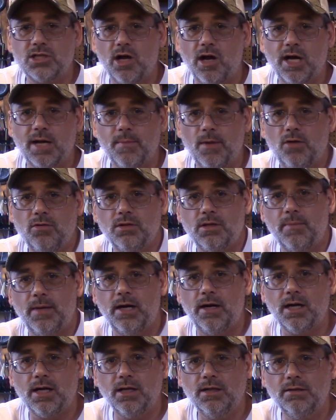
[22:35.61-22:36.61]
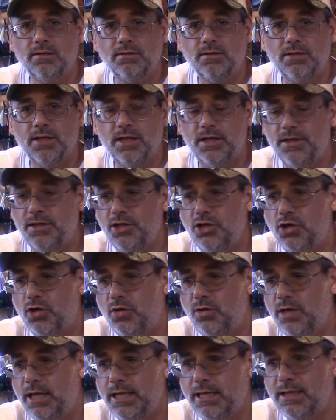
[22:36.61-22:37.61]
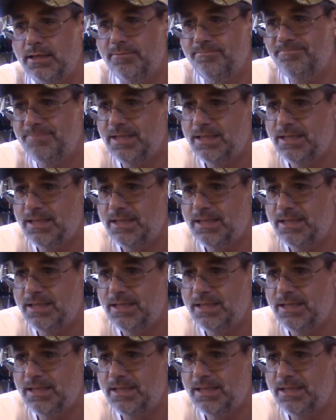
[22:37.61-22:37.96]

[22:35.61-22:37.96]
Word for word: talk about in America. That, you know, like,